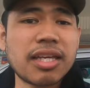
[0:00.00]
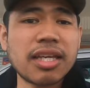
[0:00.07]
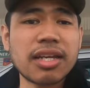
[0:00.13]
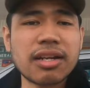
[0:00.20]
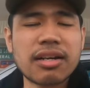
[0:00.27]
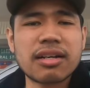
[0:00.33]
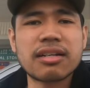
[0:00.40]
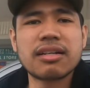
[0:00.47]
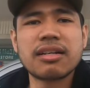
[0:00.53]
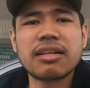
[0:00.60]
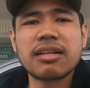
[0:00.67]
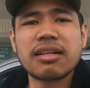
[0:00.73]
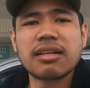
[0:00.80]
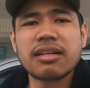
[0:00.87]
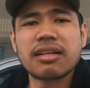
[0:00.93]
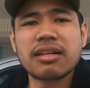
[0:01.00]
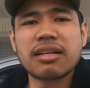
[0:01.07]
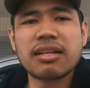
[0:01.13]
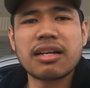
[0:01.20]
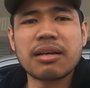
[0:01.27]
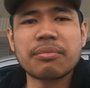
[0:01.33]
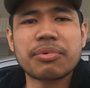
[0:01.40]
here.
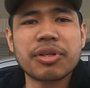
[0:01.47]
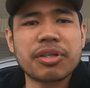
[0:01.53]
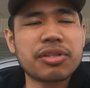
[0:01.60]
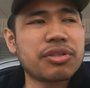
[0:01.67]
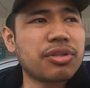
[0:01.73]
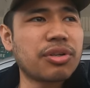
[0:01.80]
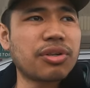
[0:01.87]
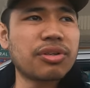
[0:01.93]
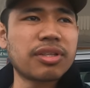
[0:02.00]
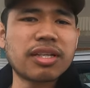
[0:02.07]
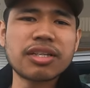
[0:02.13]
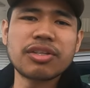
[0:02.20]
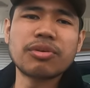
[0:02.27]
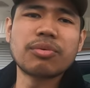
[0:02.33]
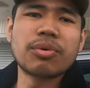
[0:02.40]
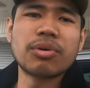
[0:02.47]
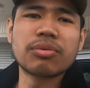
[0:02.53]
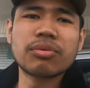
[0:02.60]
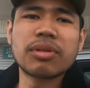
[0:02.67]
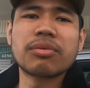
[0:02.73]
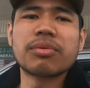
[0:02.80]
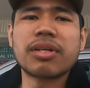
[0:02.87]
I'm pretty sure that you
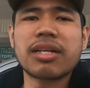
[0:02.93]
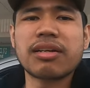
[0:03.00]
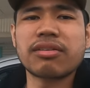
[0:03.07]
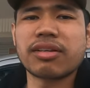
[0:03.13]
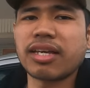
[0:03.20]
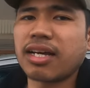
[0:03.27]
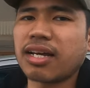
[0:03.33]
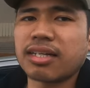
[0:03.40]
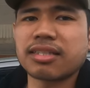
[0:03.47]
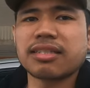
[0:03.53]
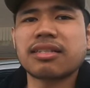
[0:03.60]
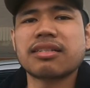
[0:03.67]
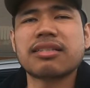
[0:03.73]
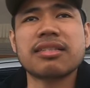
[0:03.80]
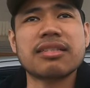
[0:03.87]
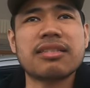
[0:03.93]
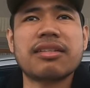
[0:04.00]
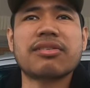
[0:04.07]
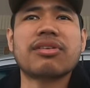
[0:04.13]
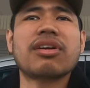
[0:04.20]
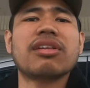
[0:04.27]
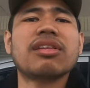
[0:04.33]
won't run out of gas since
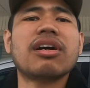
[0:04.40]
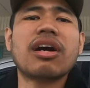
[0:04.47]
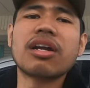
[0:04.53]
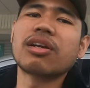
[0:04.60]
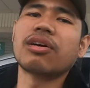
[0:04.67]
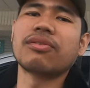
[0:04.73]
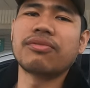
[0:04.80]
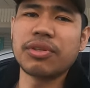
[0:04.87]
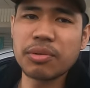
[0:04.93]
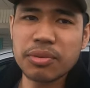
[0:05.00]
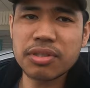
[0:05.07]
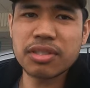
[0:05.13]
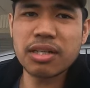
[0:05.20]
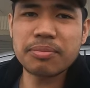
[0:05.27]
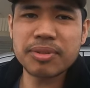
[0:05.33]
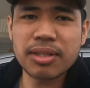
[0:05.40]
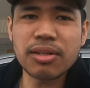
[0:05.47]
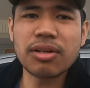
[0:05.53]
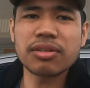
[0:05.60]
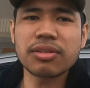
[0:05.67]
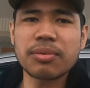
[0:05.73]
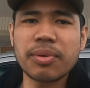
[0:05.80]
there are a lot of fuel stops
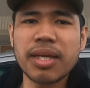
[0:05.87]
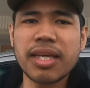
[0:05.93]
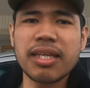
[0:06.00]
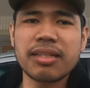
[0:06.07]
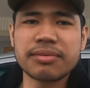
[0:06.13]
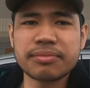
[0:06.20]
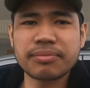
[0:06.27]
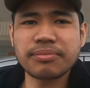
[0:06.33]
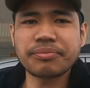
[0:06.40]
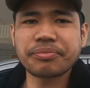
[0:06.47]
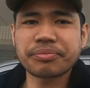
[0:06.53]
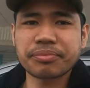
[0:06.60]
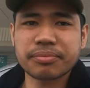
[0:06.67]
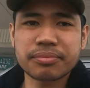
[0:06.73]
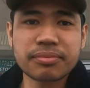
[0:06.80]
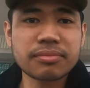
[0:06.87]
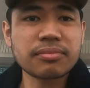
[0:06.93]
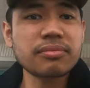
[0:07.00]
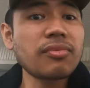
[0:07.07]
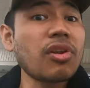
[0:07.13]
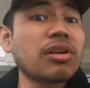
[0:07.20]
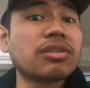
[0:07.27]
along the way.
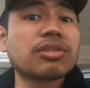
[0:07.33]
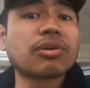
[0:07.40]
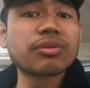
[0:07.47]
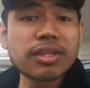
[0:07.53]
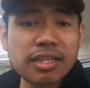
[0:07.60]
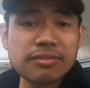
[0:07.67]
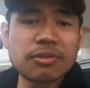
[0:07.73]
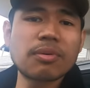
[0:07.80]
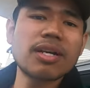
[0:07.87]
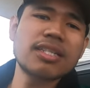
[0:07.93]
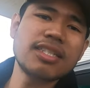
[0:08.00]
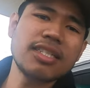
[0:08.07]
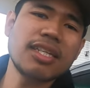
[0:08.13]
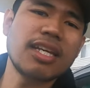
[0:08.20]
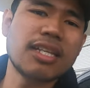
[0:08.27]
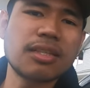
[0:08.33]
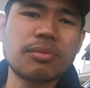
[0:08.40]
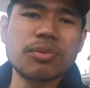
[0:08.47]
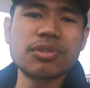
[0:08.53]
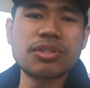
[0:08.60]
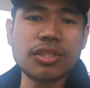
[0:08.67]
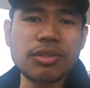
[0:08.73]
So thanks for watching,
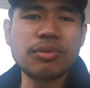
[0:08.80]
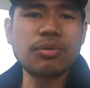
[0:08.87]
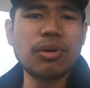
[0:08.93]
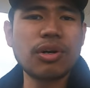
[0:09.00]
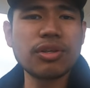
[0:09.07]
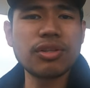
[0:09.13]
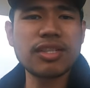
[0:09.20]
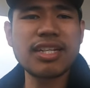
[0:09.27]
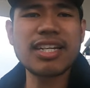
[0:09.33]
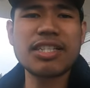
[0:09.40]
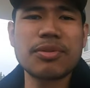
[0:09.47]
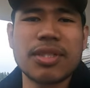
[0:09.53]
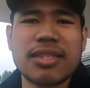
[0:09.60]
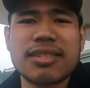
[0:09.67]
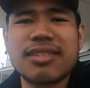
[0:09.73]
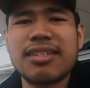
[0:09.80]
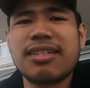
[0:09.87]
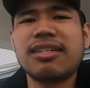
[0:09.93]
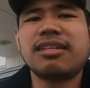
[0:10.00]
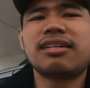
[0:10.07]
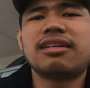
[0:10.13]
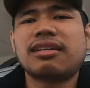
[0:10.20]
and we'll see you on the next one.
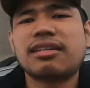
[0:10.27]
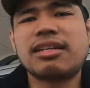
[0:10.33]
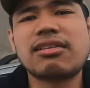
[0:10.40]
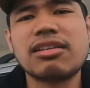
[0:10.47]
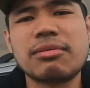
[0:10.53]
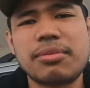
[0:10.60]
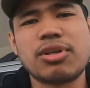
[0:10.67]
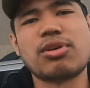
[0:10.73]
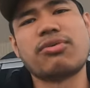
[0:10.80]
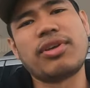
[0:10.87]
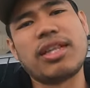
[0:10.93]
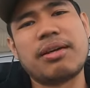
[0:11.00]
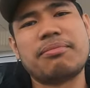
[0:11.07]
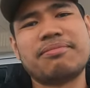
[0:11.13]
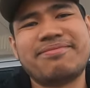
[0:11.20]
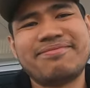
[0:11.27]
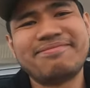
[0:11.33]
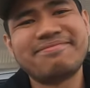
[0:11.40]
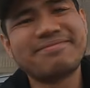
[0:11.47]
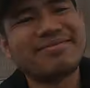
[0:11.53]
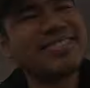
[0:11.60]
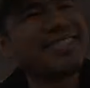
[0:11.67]
Now let me go fill up.